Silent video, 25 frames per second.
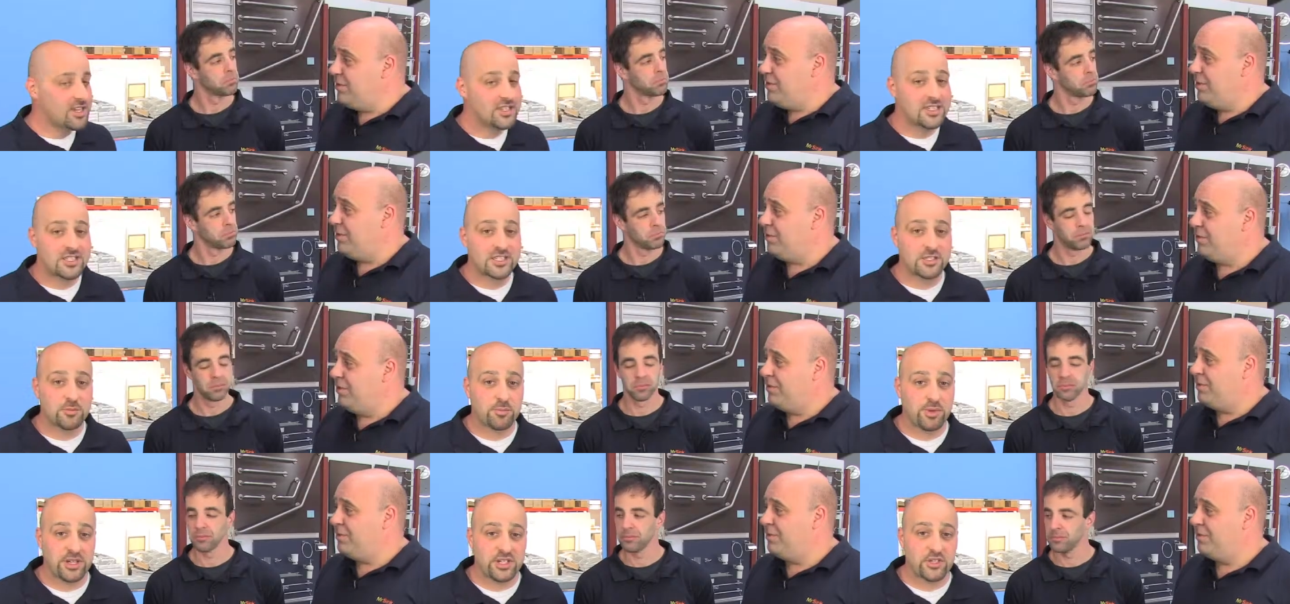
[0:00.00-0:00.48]

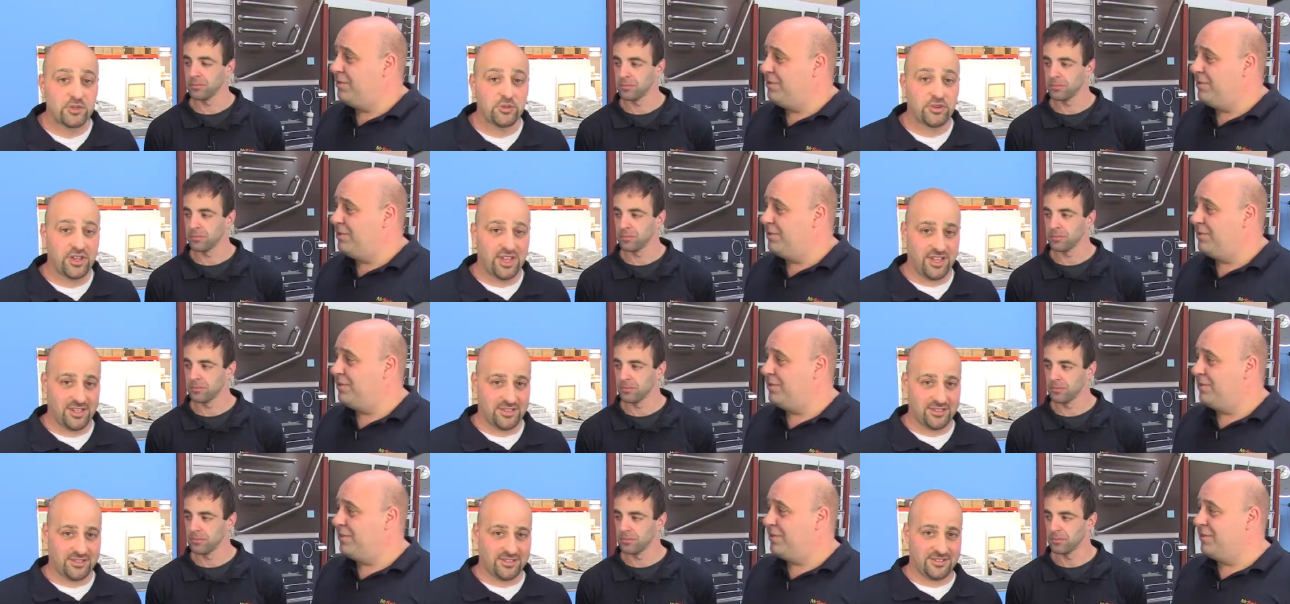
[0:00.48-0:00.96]
Speaker 1: of the whole
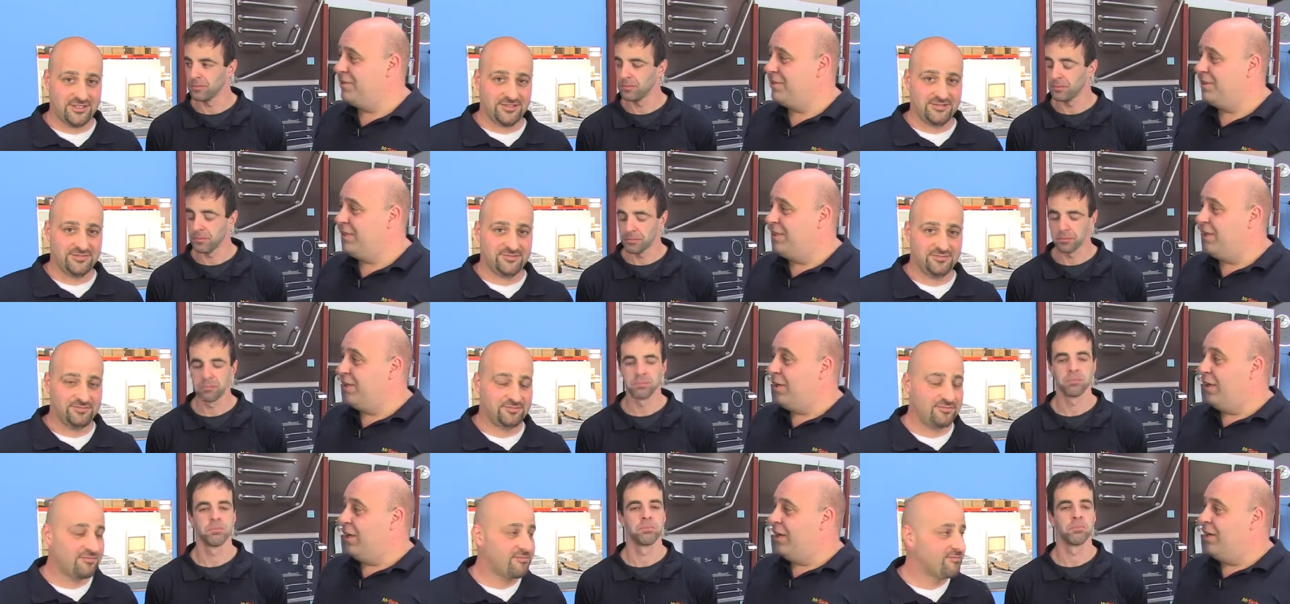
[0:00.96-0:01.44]
show for
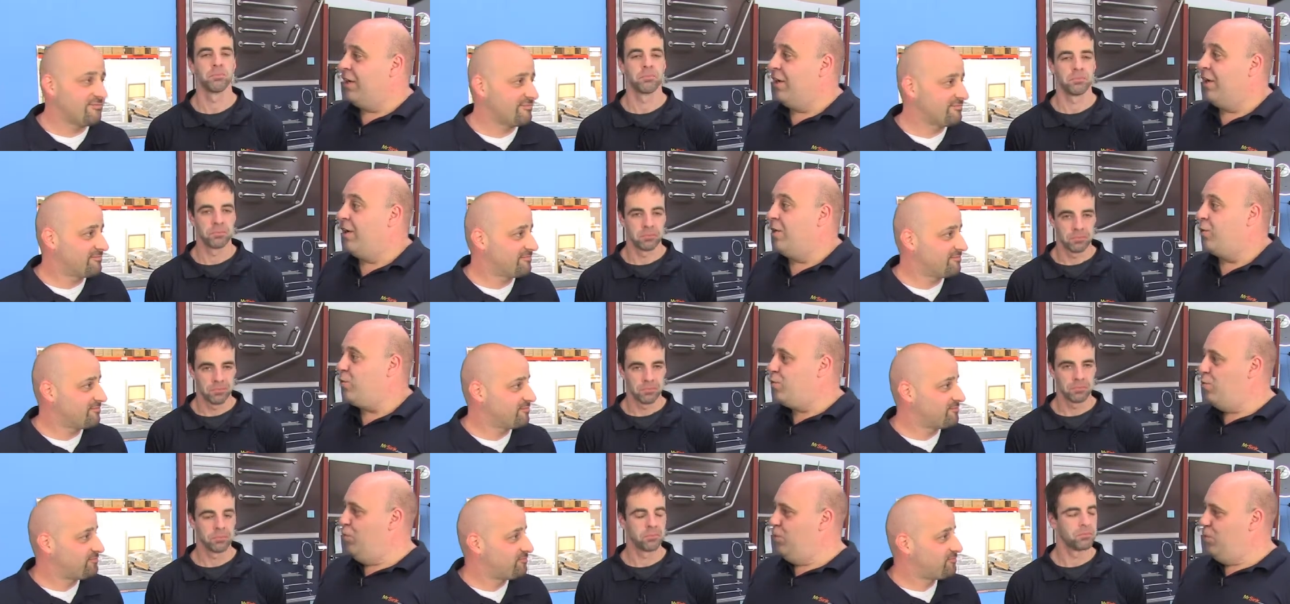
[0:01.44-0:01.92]
us to get
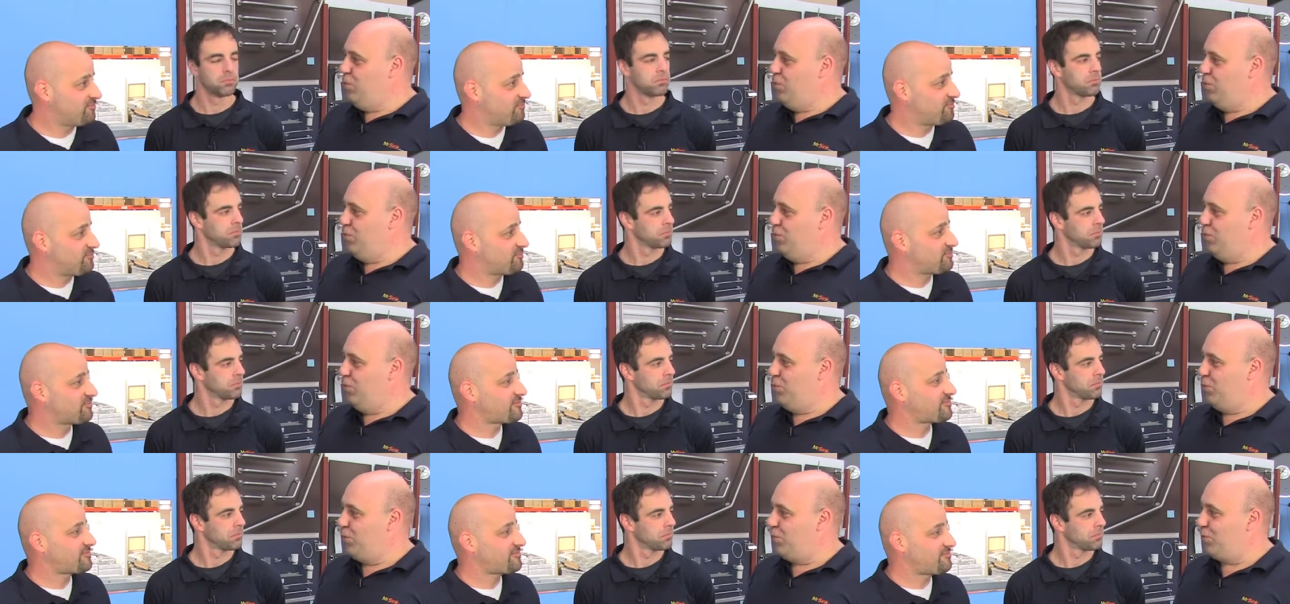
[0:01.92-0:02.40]
right.
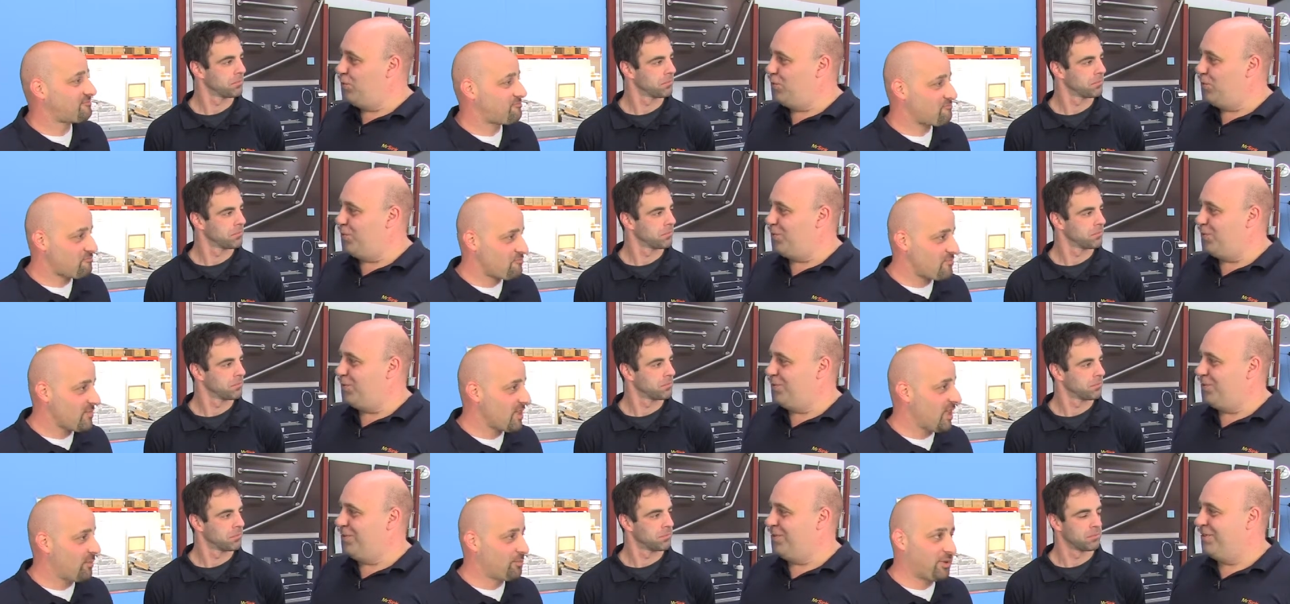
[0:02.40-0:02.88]
But here's our
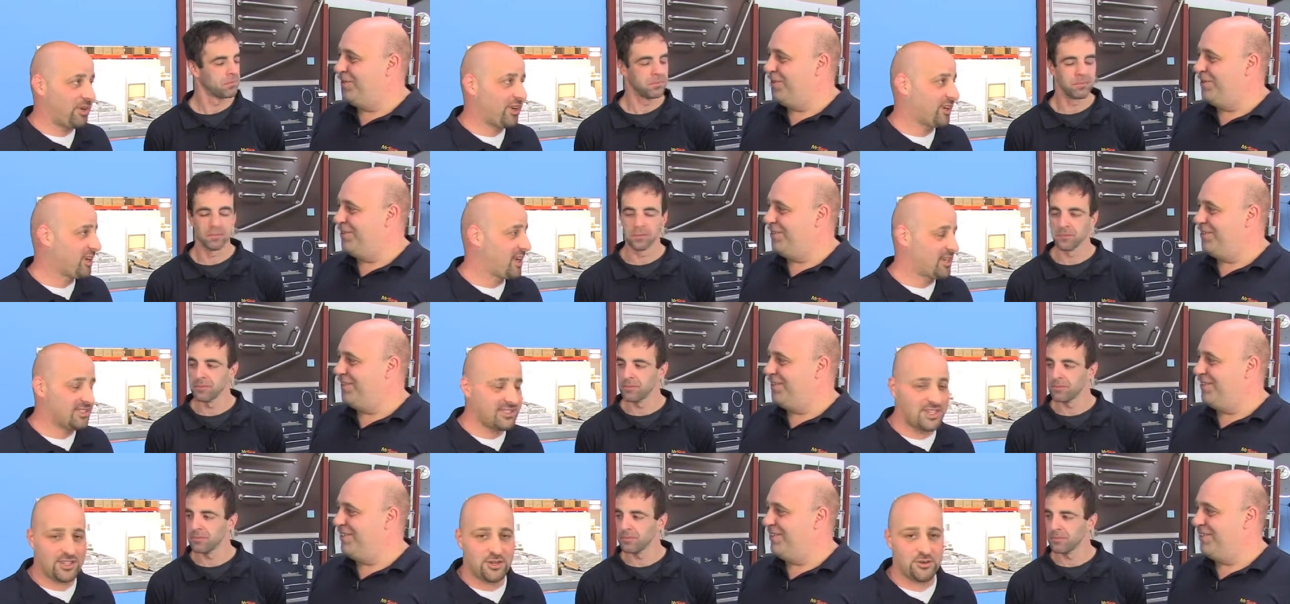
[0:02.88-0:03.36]
many
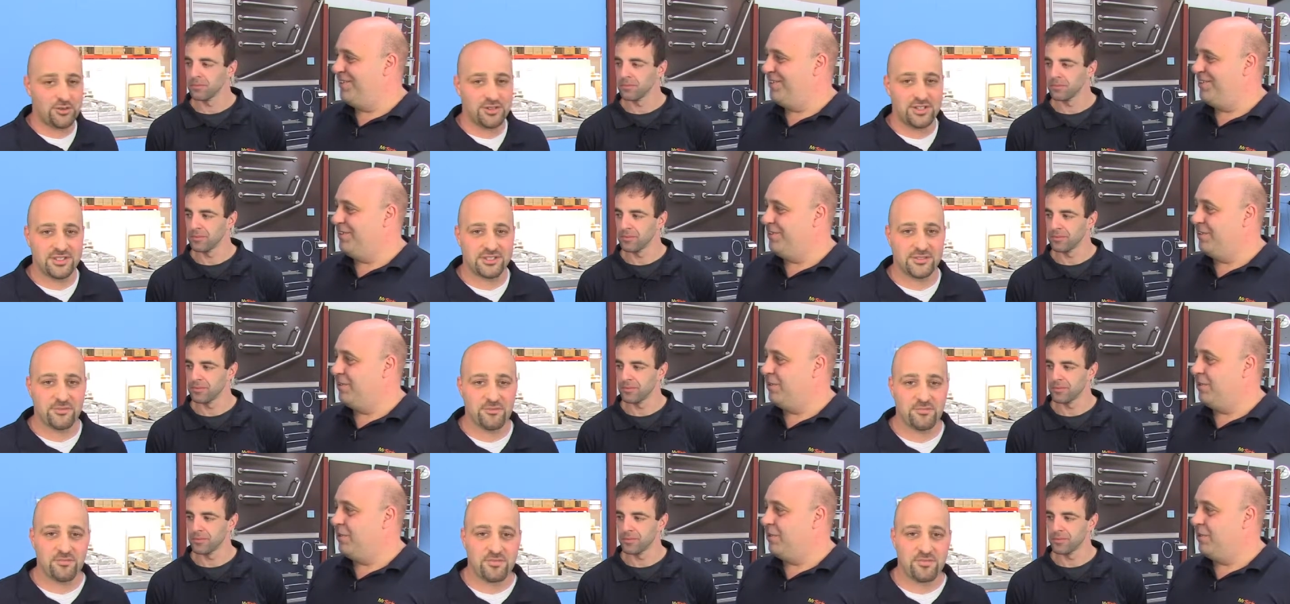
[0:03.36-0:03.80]
failed attempts.